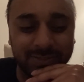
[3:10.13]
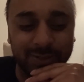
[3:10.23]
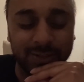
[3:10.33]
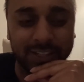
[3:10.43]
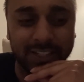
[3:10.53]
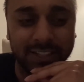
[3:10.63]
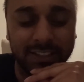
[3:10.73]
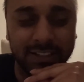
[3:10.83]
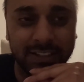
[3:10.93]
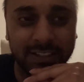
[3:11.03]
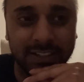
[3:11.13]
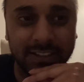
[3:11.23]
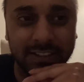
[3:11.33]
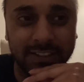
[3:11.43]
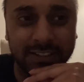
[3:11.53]
felt like
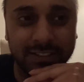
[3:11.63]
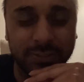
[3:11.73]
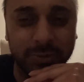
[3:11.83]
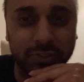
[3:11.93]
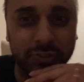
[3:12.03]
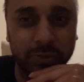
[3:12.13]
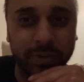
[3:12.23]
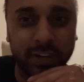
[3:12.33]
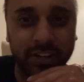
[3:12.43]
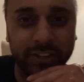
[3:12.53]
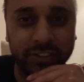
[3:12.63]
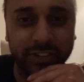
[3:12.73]
she was super harsh.